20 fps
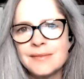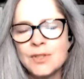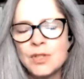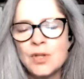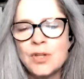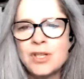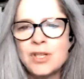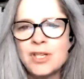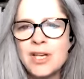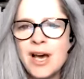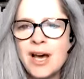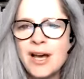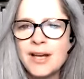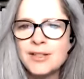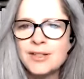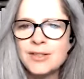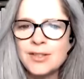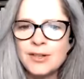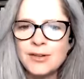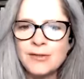So the
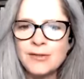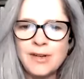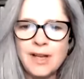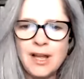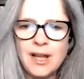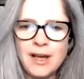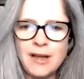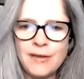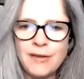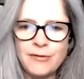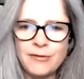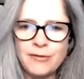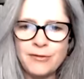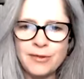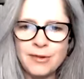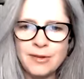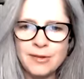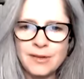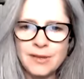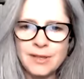task of
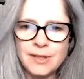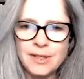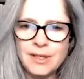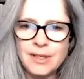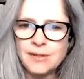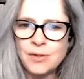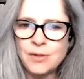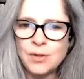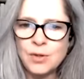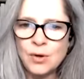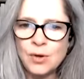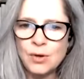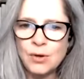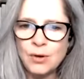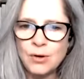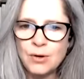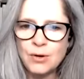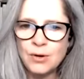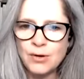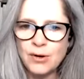life is no
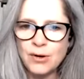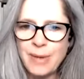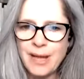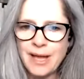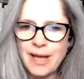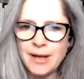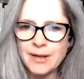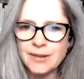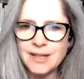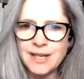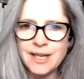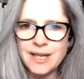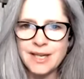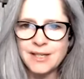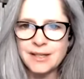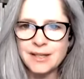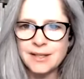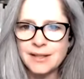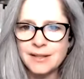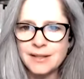longer about
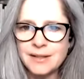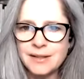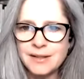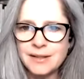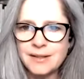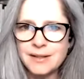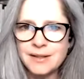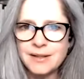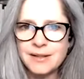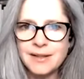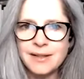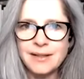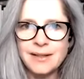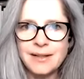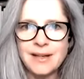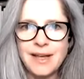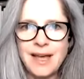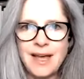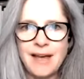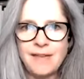getting,
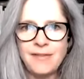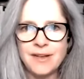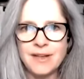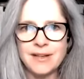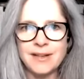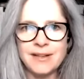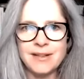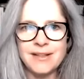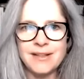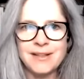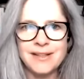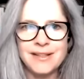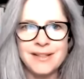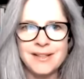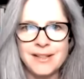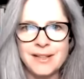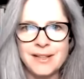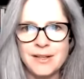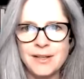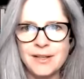having,
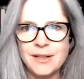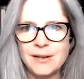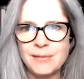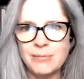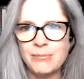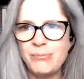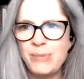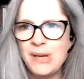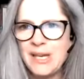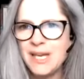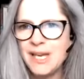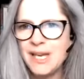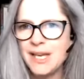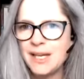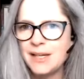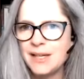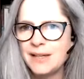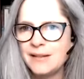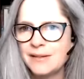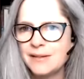
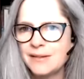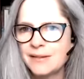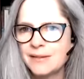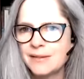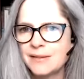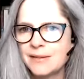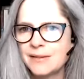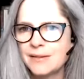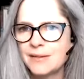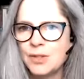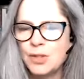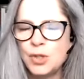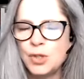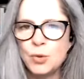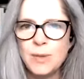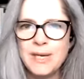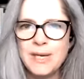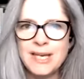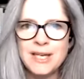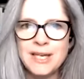being,
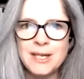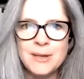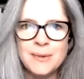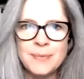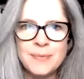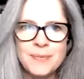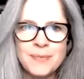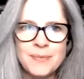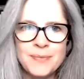doing.